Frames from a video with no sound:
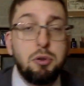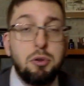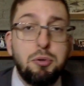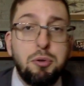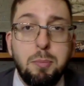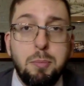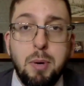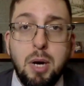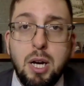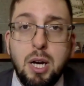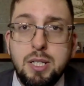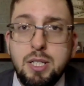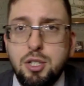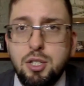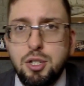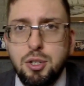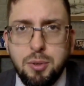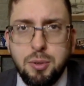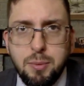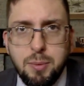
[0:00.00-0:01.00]
undo the box
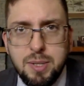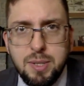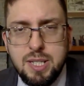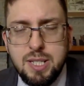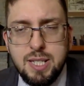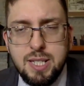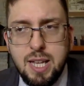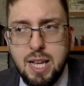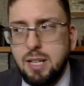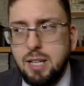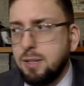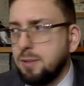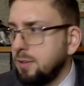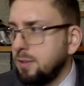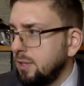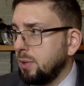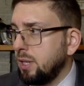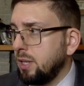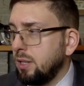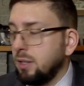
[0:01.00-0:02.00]
and show you what's inside.
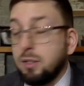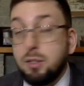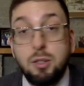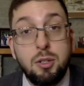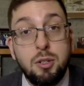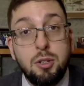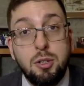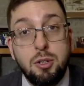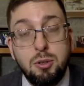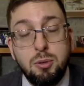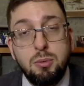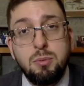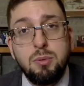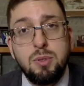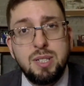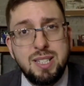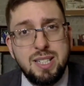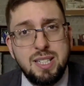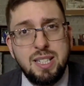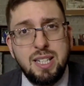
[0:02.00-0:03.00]
Well, go
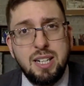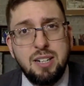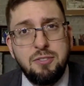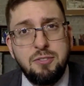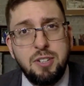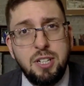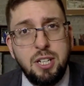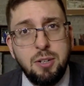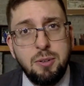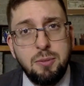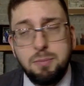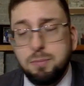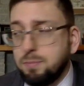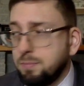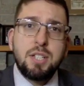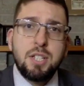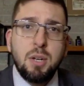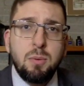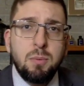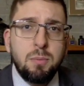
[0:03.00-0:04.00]
see that video.
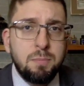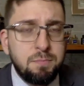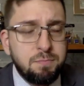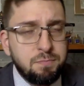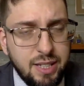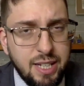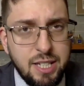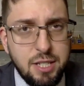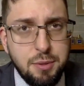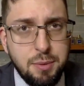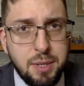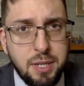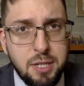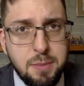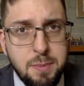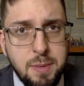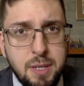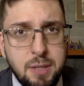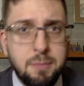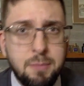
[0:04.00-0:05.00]
So let's try the
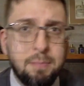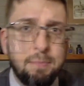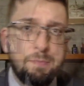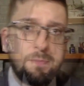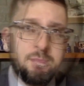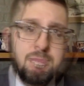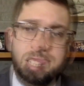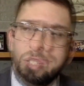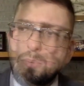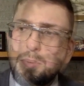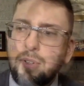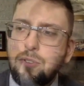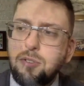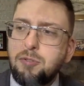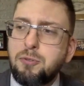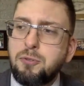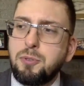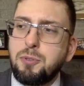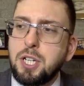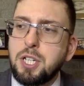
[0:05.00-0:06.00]
smell. It's
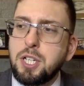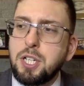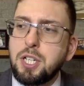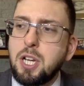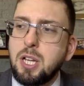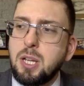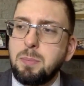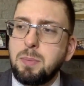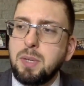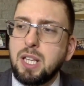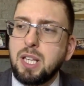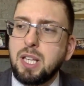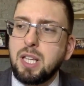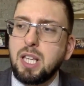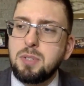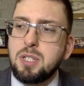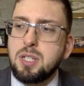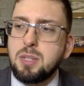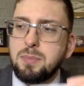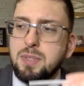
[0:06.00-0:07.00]
refresh, picking
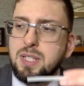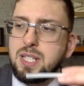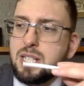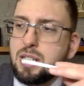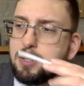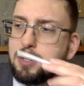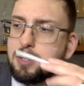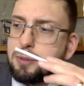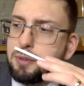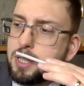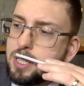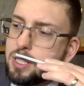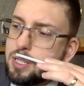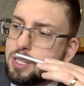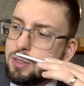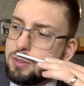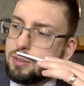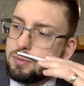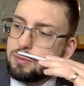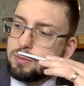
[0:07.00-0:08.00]
up some citrus,
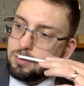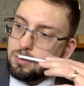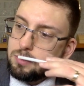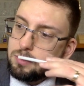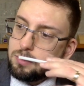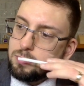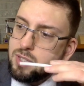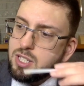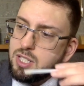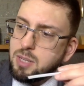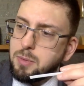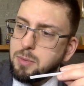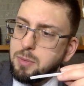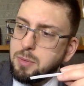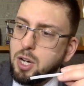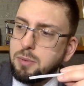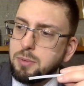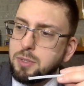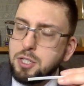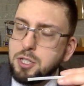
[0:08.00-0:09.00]
some
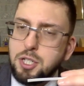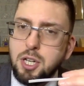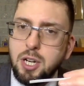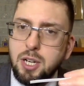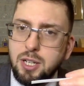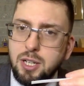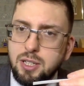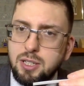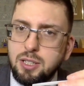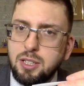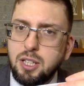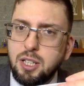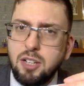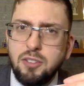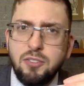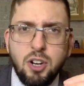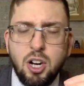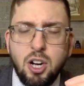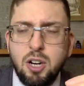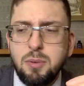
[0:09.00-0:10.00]
orange, a lot
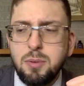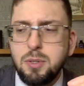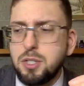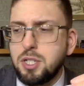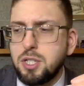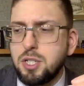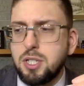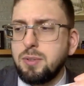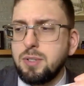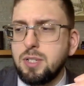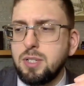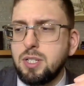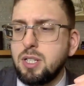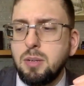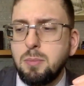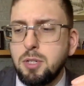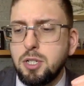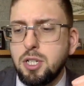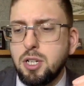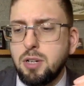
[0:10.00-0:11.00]
of orange. There was
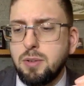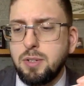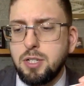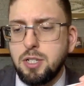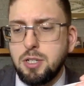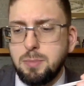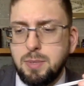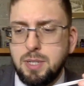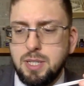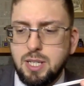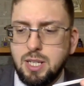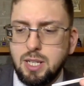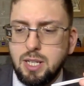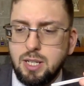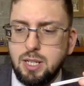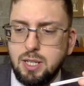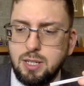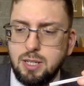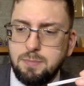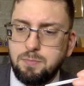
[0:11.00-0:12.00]
not much orange on my skin.
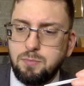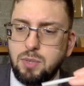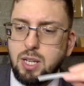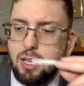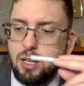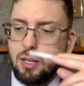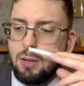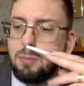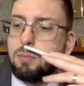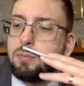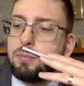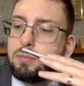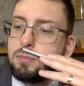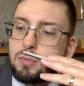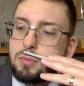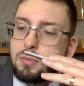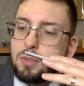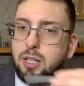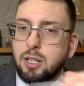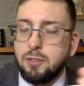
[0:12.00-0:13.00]
Um,
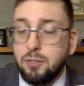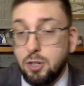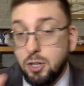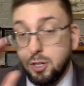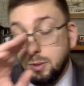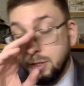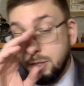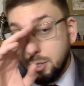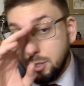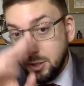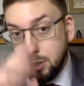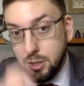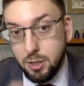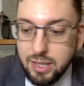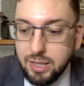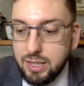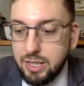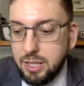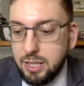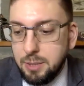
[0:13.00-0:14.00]
a lot of orange,
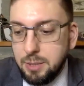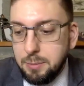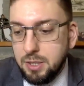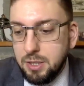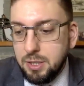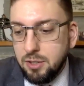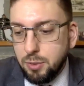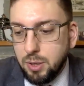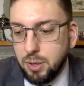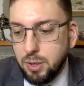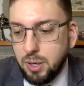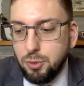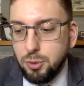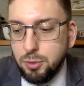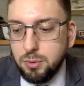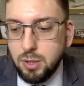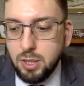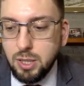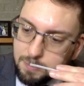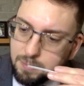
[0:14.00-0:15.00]
a little bit of
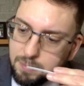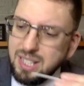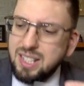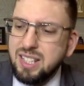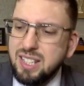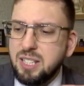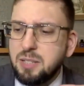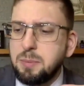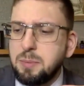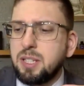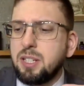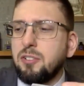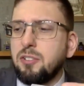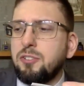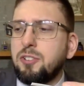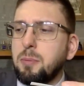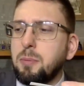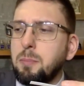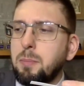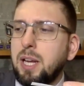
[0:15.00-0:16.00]
grapefruit, a little bit
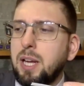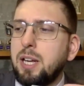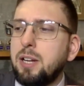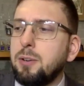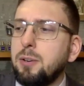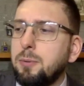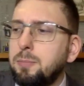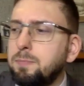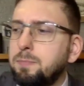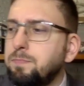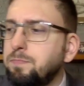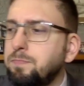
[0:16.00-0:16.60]
of tomato, a